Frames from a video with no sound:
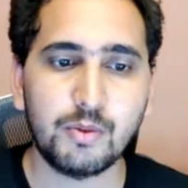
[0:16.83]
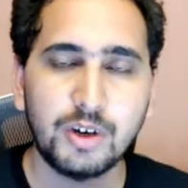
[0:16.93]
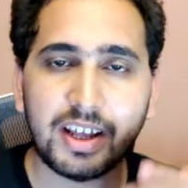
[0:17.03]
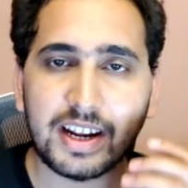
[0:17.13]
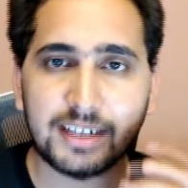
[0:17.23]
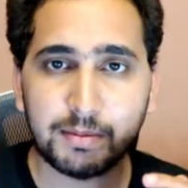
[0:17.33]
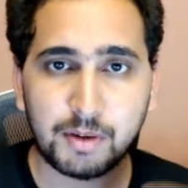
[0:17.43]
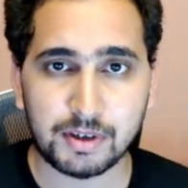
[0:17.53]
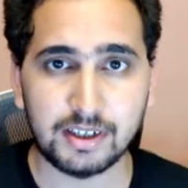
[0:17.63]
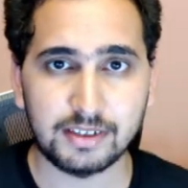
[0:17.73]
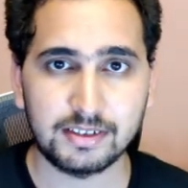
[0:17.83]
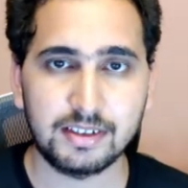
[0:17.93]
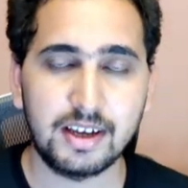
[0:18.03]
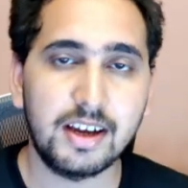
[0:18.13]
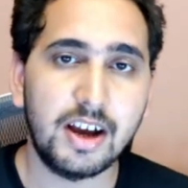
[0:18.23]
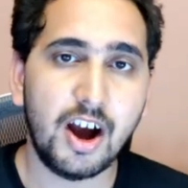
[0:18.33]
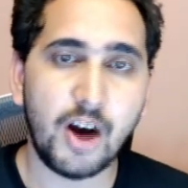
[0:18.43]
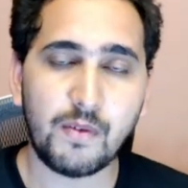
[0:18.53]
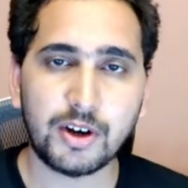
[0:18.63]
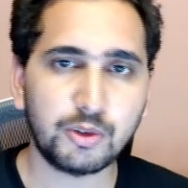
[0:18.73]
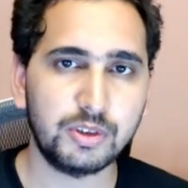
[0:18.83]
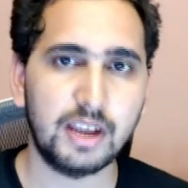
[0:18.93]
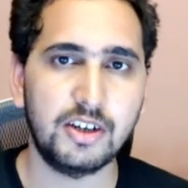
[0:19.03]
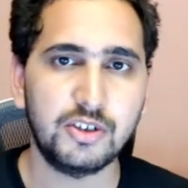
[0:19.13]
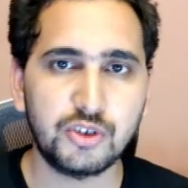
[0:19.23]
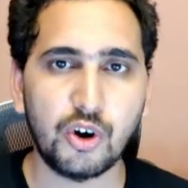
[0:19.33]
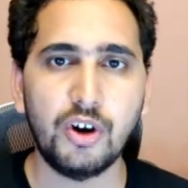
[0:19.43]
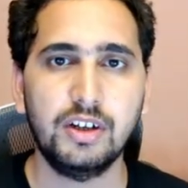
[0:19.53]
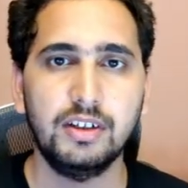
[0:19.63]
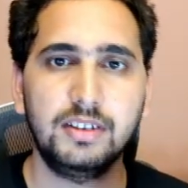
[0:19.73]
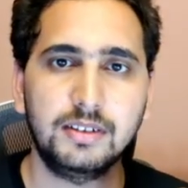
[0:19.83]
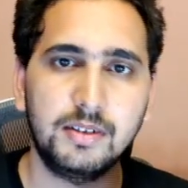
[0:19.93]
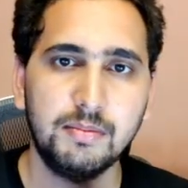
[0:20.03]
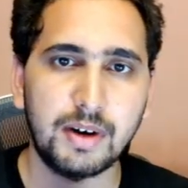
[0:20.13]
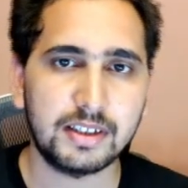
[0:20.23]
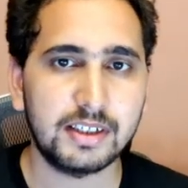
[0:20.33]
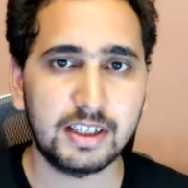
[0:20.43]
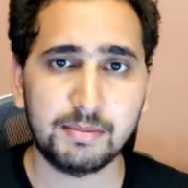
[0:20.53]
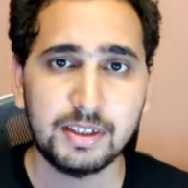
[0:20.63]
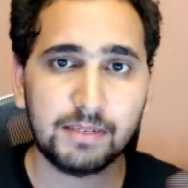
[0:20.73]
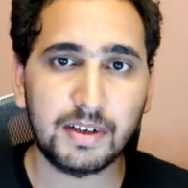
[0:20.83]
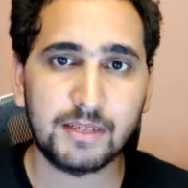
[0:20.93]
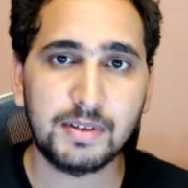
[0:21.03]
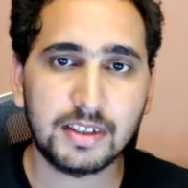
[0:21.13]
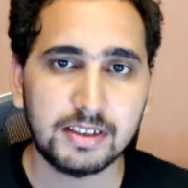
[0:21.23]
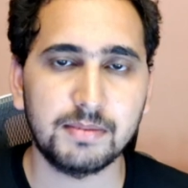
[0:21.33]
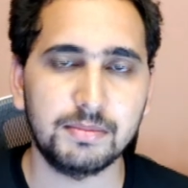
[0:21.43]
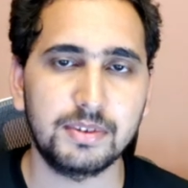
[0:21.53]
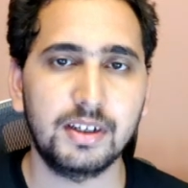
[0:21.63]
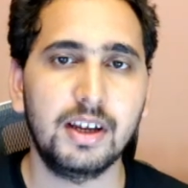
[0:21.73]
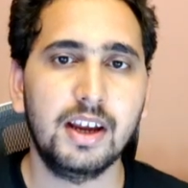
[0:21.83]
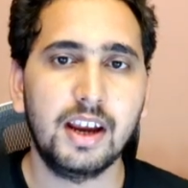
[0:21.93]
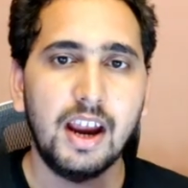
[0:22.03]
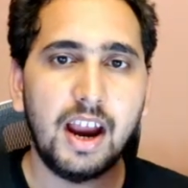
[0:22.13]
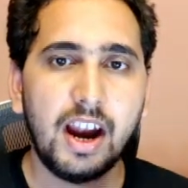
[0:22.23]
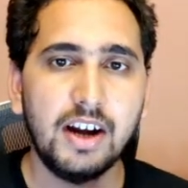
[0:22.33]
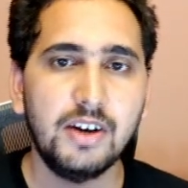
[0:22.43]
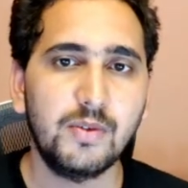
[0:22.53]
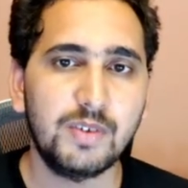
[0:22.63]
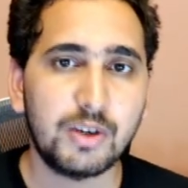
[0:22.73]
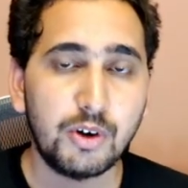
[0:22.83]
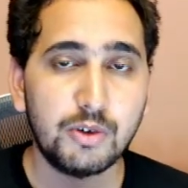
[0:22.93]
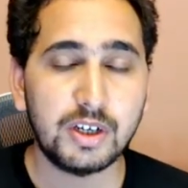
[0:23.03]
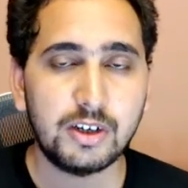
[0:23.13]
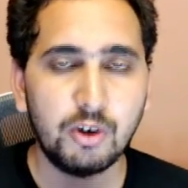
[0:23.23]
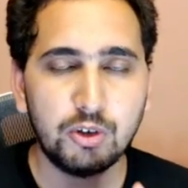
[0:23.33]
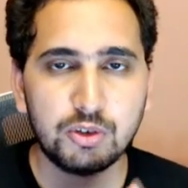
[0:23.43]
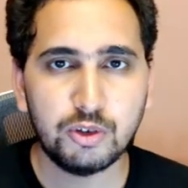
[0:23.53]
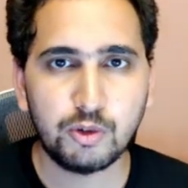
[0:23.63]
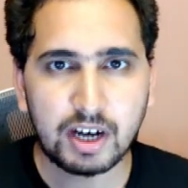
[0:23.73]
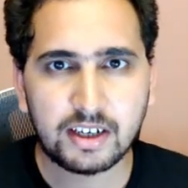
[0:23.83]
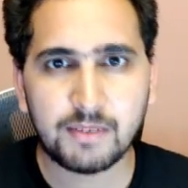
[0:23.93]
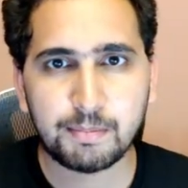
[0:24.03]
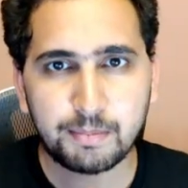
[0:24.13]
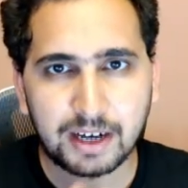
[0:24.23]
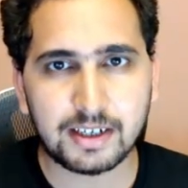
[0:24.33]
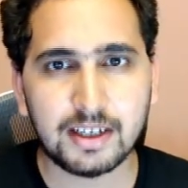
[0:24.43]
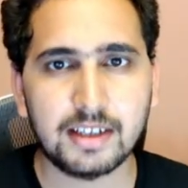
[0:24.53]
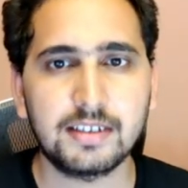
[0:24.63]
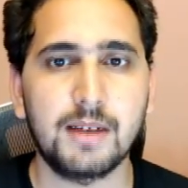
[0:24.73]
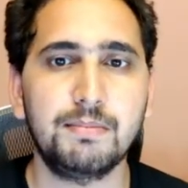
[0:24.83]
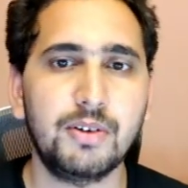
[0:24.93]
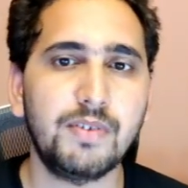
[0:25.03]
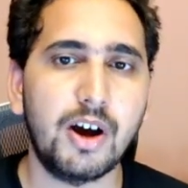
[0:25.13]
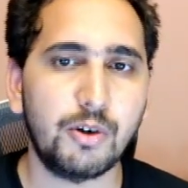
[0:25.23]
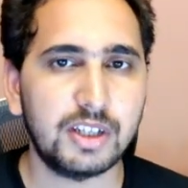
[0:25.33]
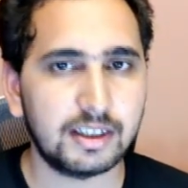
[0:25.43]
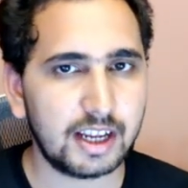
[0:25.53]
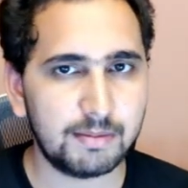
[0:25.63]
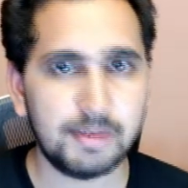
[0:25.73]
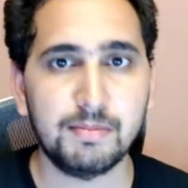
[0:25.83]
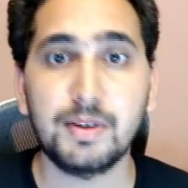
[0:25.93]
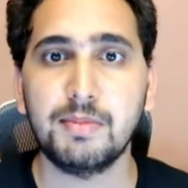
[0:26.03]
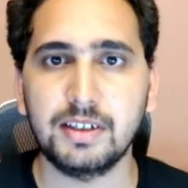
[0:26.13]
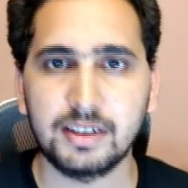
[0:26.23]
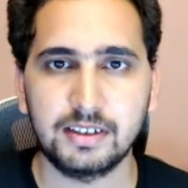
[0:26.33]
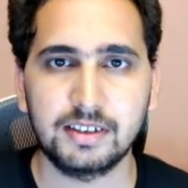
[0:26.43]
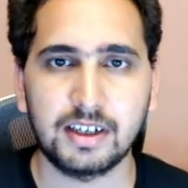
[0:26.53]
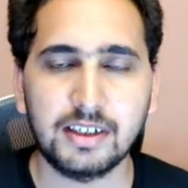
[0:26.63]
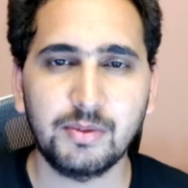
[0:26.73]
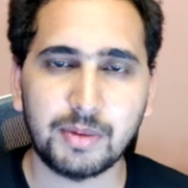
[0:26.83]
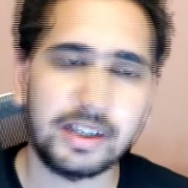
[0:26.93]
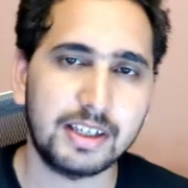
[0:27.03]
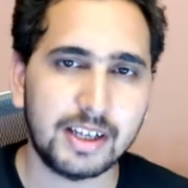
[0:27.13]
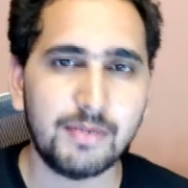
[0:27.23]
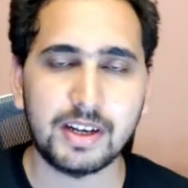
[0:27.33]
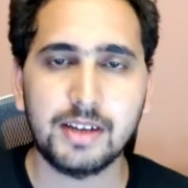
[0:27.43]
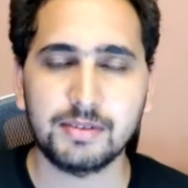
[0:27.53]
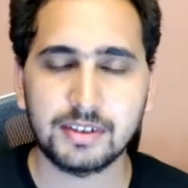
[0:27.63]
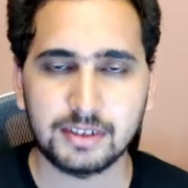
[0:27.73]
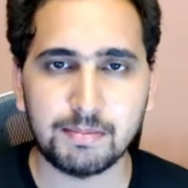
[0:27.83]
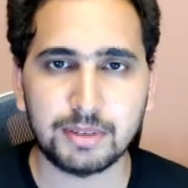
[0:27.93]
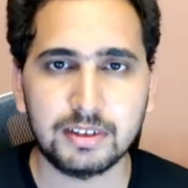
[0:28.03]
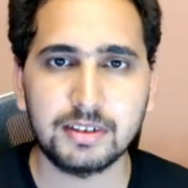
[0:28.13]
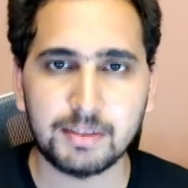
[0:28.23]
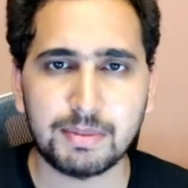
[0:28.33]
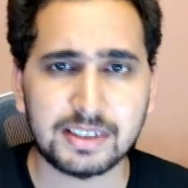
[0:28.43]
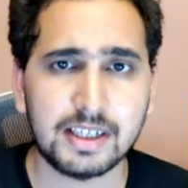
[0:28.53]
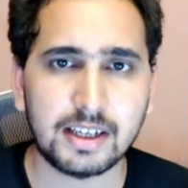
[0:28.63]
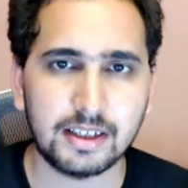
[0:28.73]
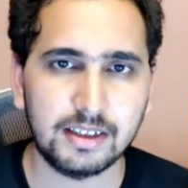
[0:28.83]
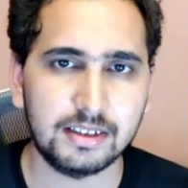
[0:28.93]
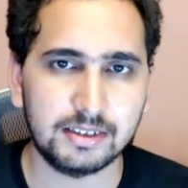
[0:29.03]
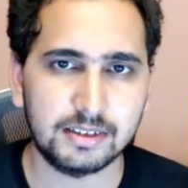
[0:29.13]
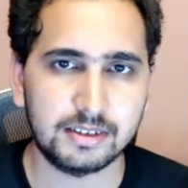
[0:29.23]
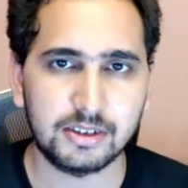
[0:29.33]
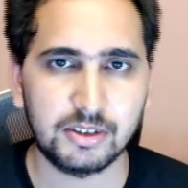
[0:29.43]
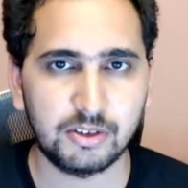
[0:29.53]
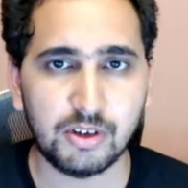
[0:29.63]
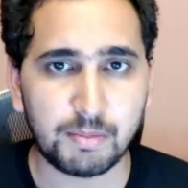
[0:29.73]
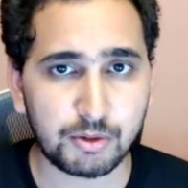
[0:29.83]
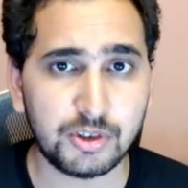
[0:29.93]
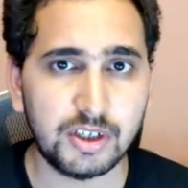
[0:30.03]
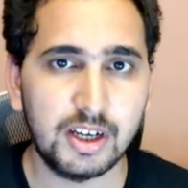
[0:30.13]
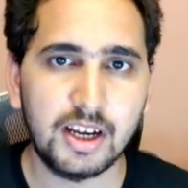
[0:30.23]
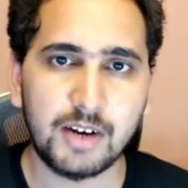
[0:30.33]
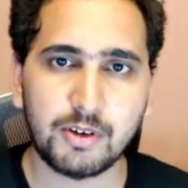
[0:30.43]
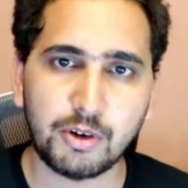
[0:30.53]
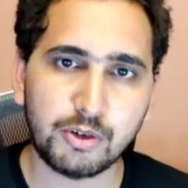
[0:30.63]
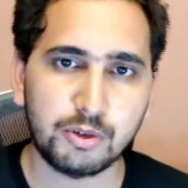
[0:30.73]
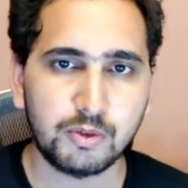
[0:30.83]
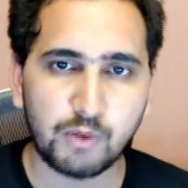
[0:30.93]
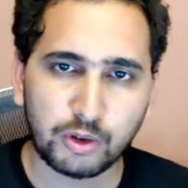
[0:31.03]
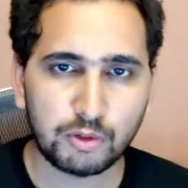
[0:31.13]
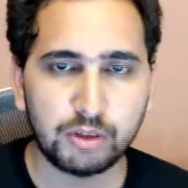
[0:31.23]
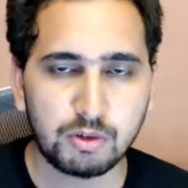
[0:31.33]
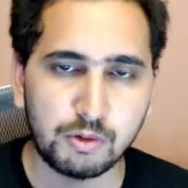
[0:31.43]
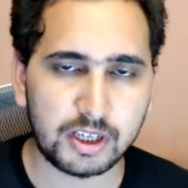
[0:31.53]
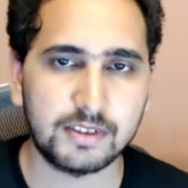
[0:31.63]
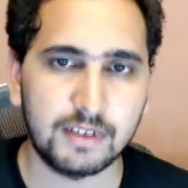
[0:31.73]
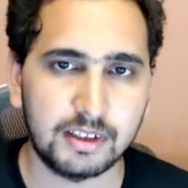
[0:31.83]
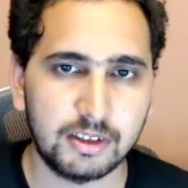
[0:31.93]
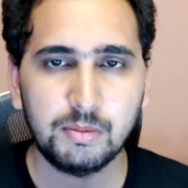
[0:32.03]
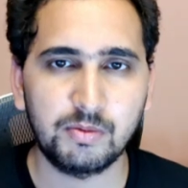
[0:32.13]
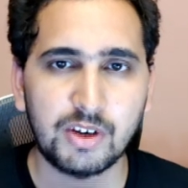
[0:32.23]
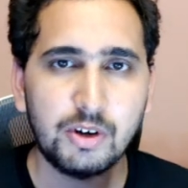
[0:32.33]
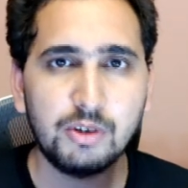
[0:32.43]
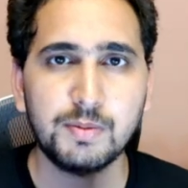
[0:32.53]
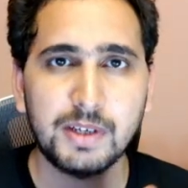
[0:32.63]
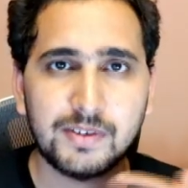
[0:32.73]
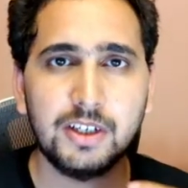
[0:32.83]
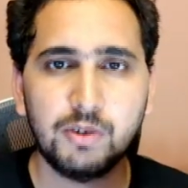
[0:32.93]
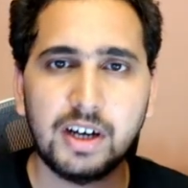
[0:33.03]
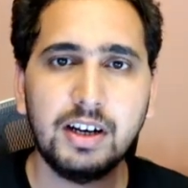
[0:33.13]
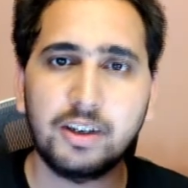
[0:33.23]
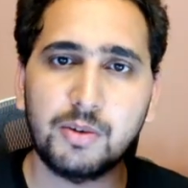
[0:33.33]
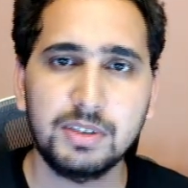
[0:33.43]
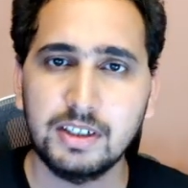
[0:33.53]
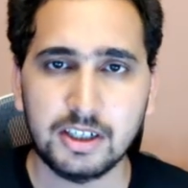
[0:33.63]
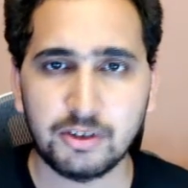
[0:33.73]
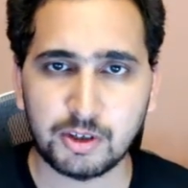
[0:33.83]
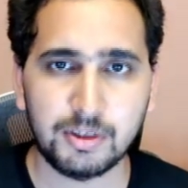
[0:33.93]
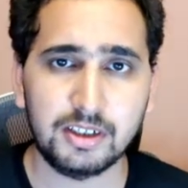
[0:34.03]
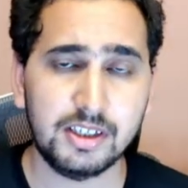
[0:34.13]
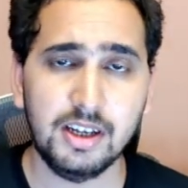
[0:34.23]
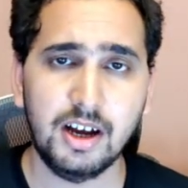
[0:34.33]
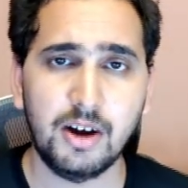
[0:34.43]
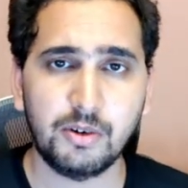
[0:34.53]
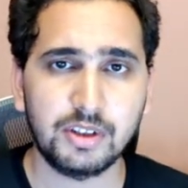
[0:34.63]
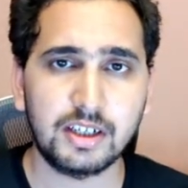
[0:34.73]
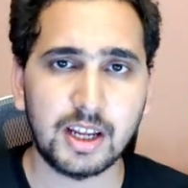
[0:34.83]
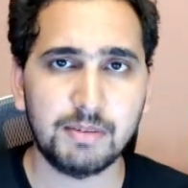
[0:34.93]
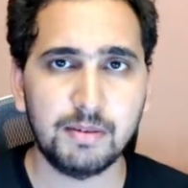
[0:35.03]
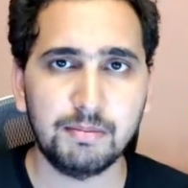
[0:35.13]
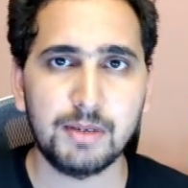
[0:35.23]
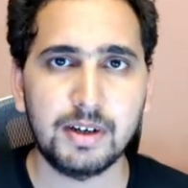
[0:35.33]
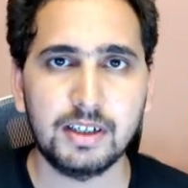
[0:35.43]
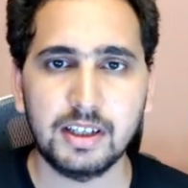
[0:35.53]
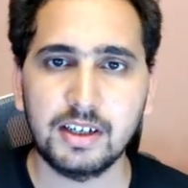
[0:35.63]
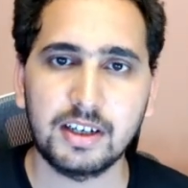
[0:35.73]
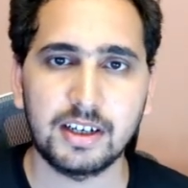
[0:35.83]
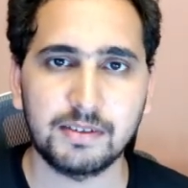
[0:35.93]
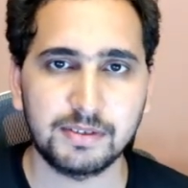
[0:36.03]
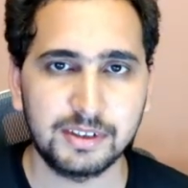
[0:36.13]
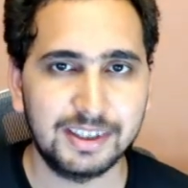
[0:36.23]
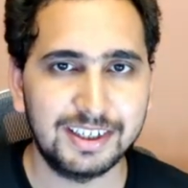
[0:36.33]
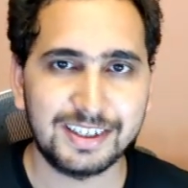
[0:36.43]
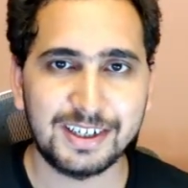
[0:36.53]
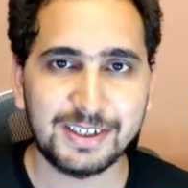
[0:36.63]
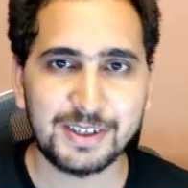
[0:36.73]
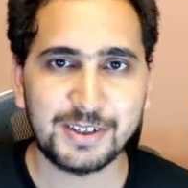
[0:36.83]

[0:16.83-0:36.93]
What are asset properties? How are those ensured by the database management systems? And we are going to also look at a practical example of how that can be implemented, right? By taking a very simplistic approach. And we are going to walk through the code as well. We are going to specifically look at atomicity and durability, how that can be implemented in real life, right?